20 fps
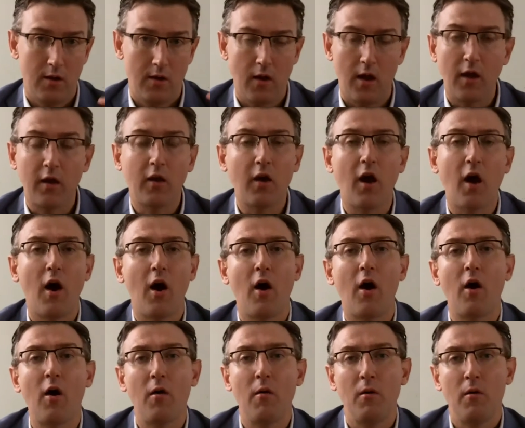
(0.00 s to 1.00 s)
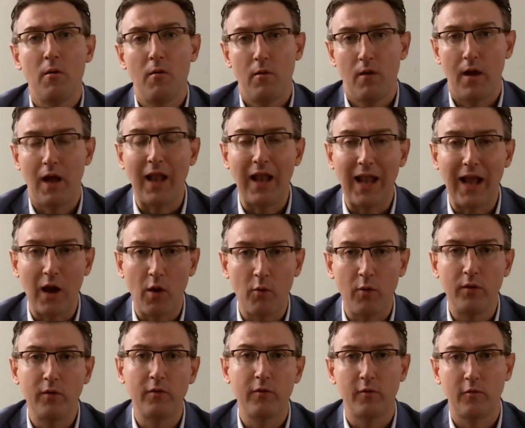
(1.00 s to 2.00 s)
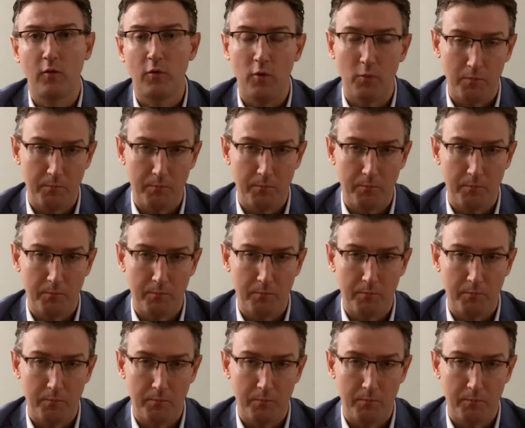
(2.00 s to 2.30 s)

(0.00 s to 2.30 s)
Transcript: a car allowance